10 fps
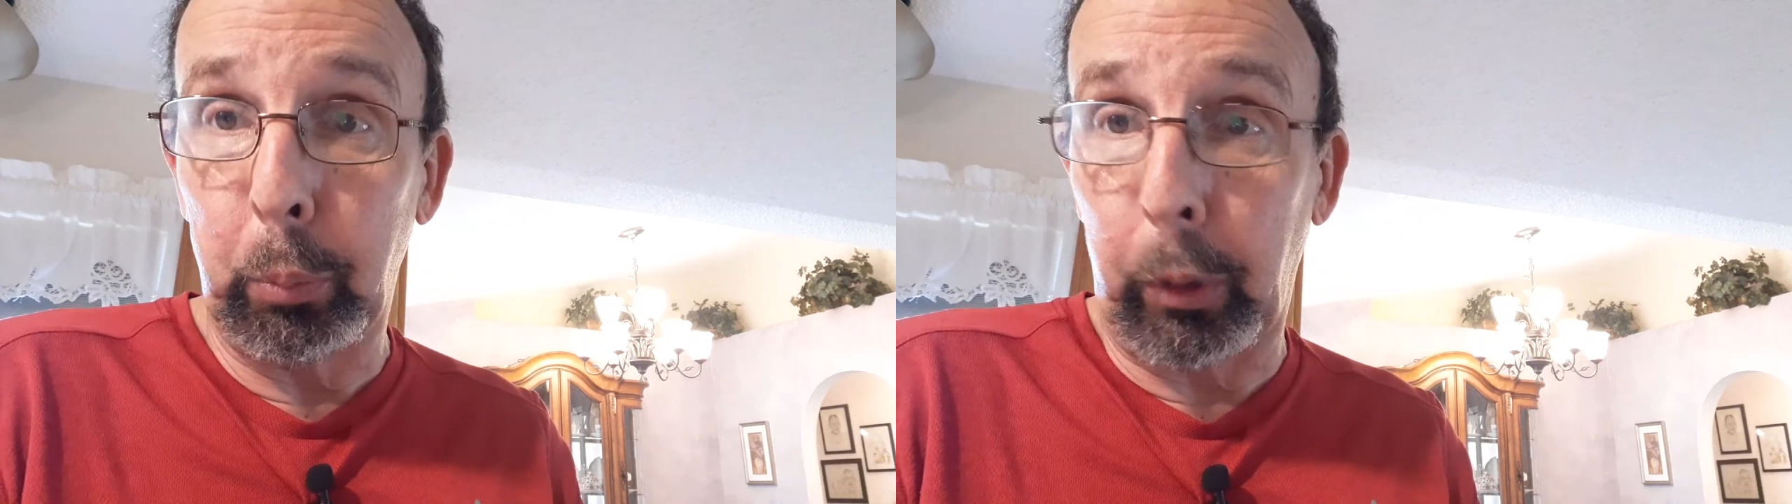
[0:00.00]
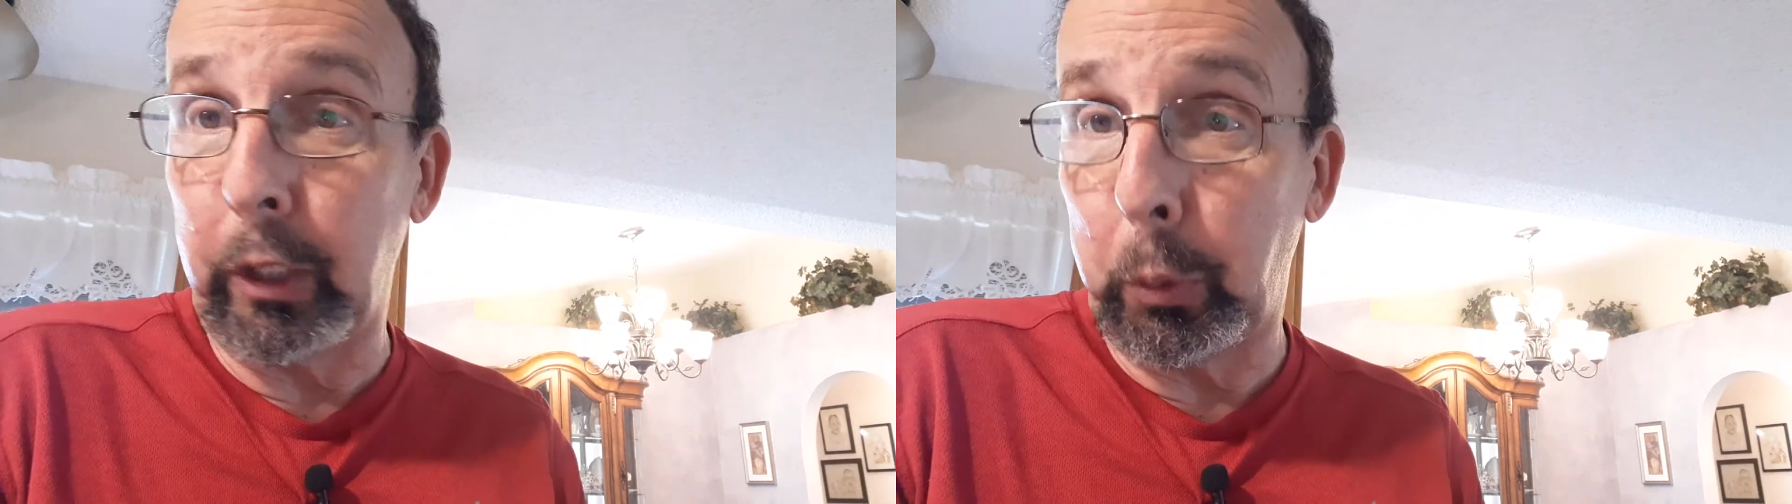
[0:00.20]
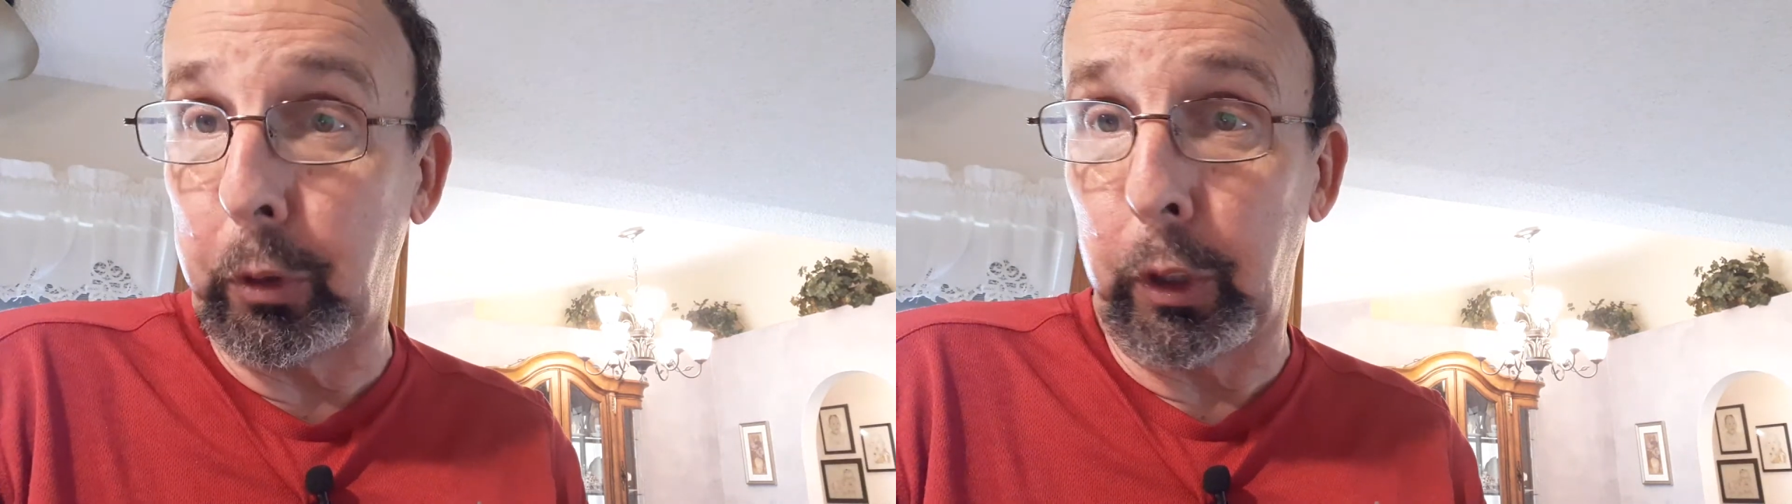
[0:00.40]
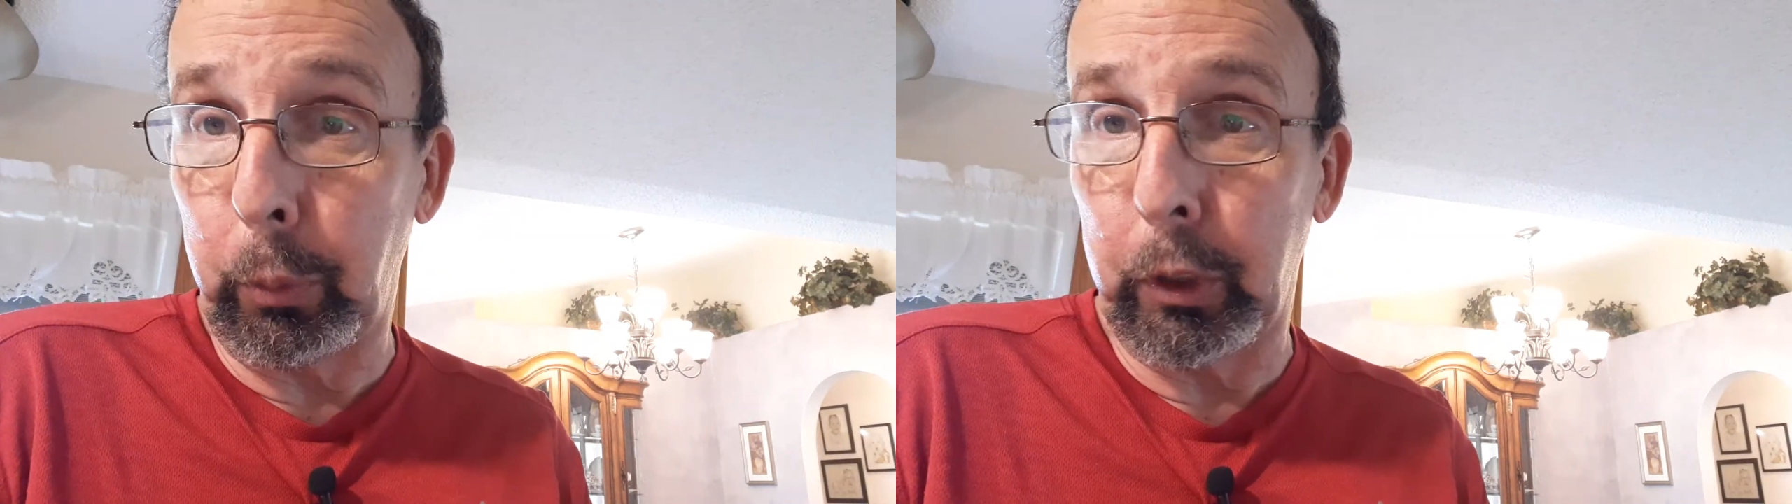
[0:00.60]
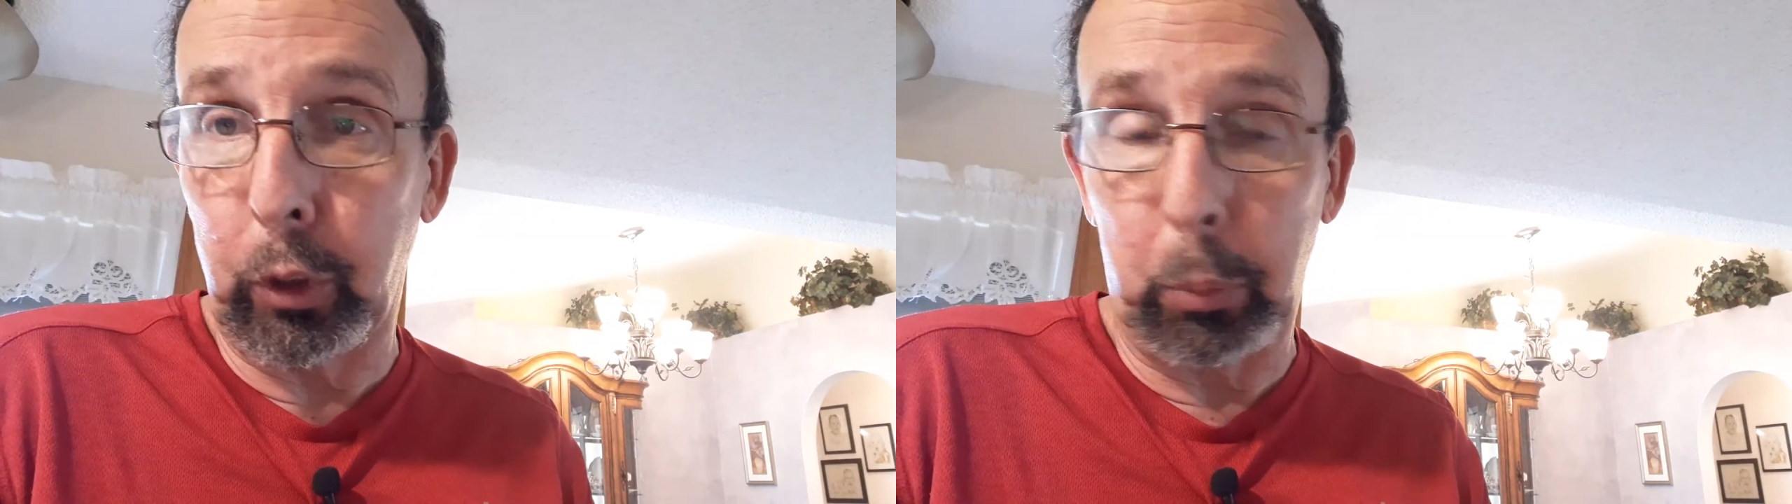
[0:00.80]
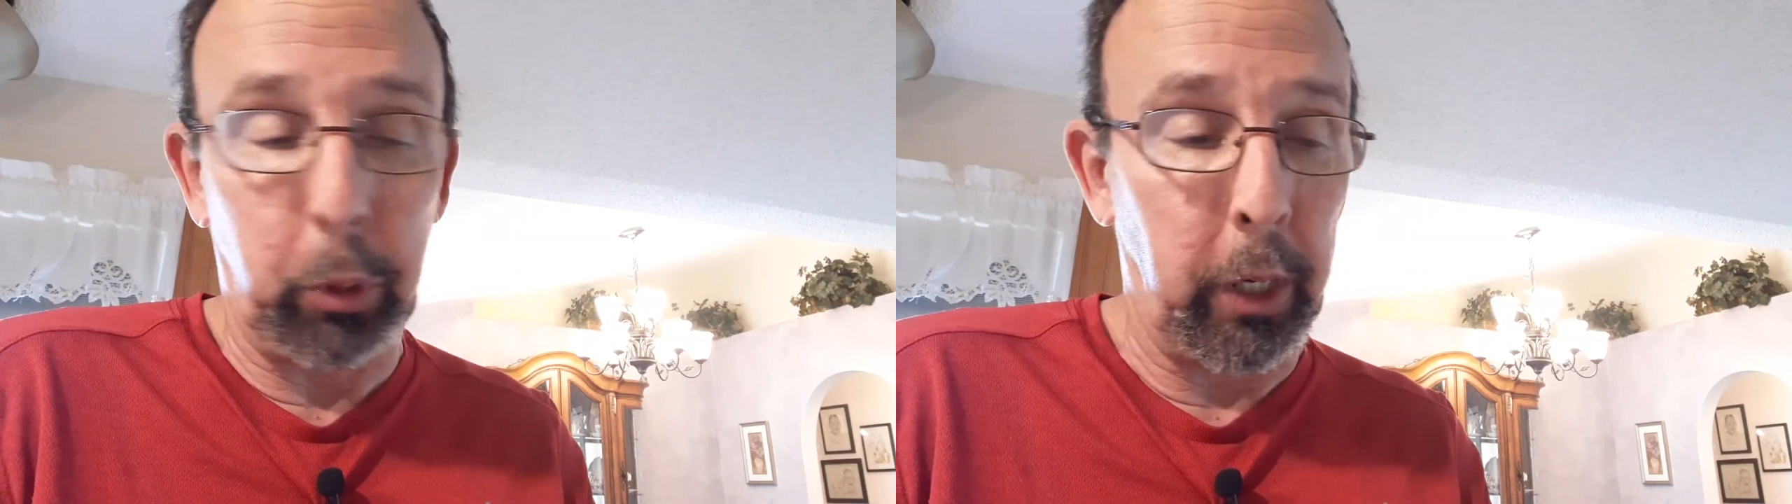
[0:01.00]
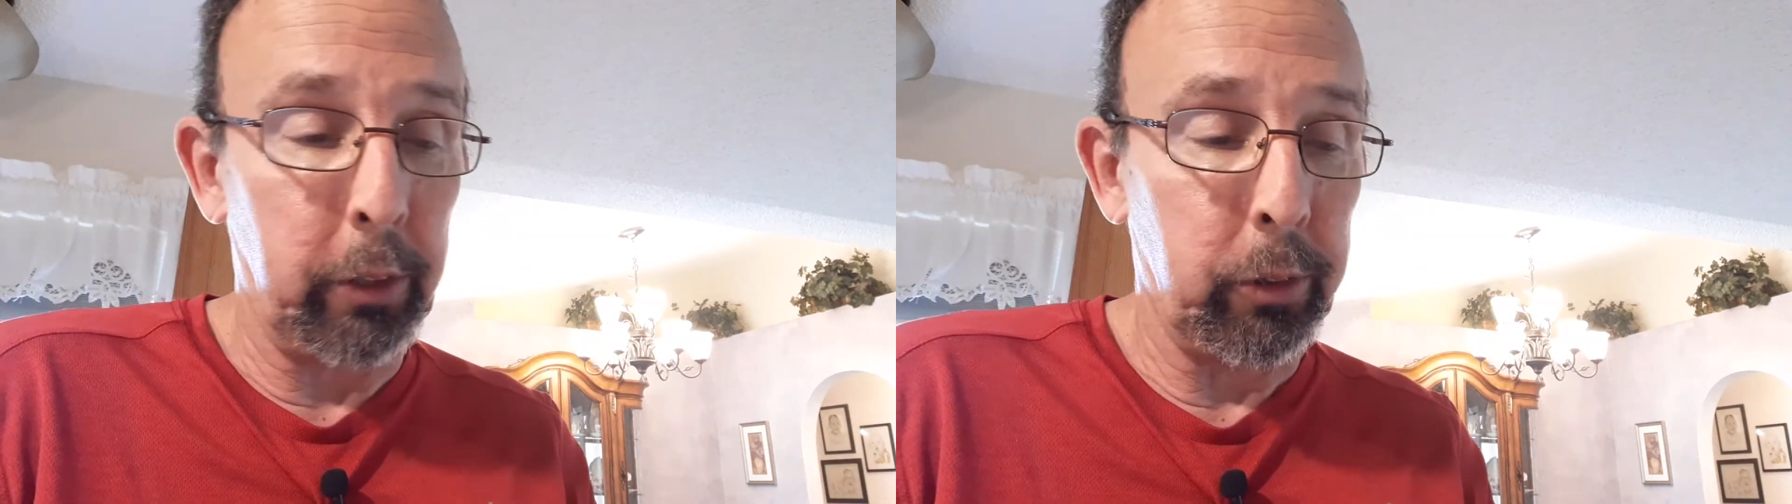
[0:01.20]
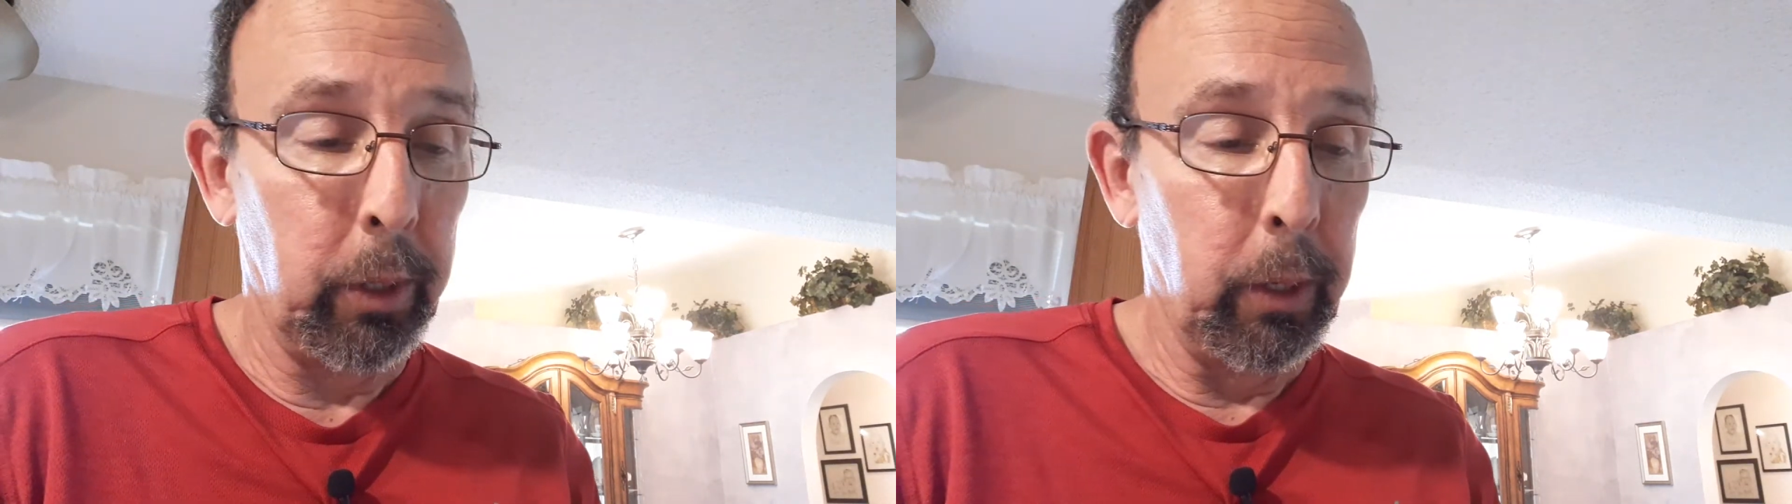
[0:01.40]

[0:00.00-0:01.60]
price was the original price.